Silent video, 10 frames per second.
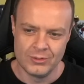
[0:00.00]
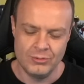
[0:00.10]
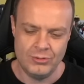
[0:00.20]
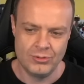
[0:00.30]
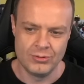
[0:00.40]

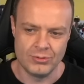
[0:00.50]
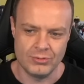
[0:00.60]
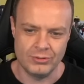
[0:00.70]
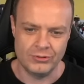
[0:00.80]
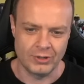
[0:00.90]

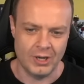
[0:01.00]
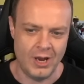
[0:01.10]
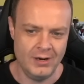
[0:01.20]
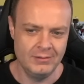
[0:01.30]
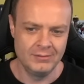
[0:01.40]

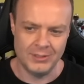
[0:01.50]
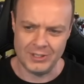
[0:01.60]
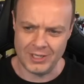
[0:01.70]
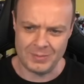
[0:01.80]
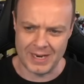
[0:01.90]
Srelon. We
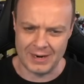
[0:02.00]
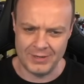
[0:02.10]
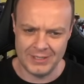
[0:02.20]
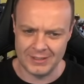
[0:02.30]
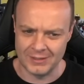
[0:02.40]
talked about that
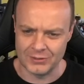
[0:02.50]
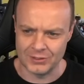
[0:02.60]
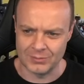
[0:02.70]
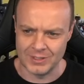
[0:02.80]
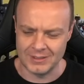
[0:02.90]
recently for
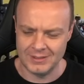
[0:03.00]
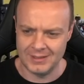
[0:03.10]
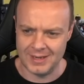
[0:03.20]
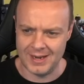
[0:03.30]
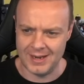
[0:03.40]
some
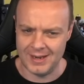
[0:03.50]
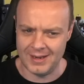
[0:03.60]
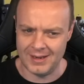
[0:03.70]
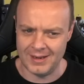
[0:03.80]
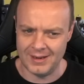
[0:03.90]
reason.
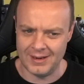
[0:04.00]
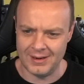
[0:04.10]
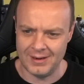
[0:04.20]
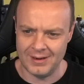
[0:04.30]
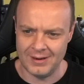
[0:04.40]

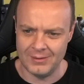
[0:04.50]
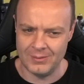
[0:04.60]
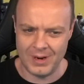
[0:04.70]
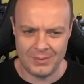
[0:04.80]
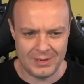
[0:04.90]

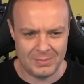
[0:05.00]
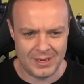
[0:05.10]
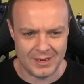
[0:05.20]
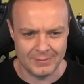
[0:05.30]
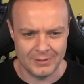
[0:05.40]
Where would they
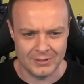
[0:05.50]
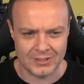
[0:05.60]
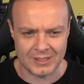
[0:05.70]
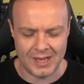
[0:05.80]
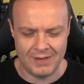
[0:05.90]
be?
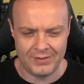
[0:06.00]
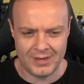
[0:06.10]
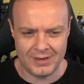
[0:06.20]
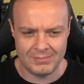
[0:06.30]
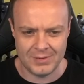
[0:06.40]

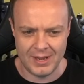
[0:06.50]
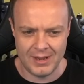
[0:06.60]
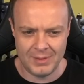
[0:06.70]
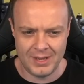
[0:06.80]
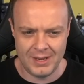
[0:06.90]
Yugoslavia,
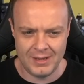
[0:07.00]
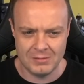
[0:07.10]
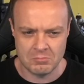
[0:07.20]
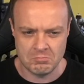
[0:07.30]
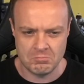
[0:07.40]
maybe?
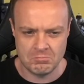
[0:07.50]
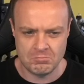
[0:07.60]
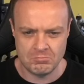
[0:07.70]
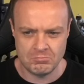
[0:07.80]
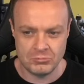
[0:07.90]

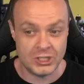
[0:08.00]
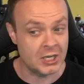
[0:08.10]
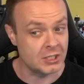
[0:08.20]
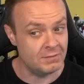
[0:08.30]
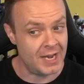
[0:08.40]

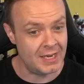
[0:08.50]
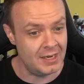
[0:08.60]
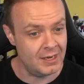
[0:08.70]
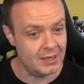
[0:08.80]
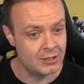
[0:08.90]

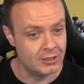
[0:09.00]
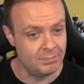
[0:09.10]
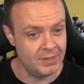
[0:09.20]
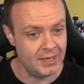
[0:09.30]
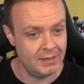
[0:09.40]
Czechoslovakia,
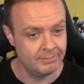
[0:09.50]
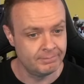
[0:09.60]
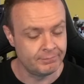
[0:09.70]
could be.